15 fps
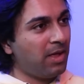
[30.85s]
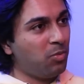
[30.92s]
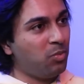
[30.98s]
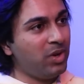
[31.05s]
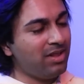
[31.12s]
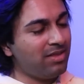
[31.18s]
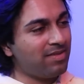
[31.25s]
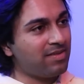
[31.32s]

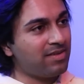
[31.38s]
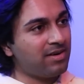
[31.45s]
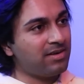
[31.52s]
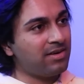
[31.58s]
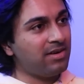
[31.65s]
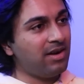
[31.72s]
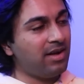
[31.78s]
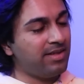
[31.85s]
with
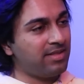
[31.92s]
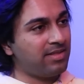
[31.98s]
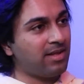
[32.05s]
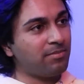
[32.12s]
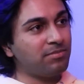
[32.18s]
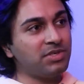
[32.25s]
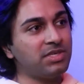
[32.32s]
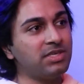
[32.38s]
certain
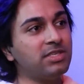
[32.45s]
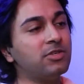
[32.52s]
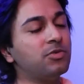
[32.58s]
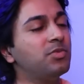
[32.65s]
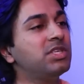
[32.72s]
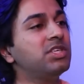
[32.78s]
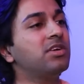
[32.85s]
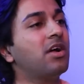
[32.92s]

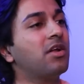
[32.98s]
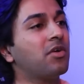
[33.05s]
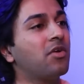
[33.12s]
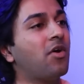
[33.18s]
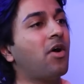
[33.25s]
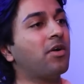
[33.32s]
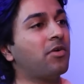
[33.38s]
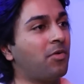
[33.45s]
assumptions which are
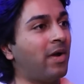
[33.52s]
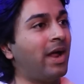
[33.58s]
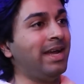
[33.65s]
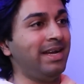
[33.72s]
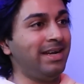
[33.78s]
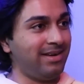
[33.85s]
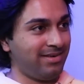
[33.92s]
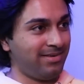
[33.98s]
not
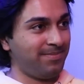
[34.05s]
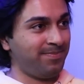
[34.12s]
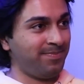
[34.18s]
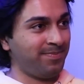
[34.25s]
right.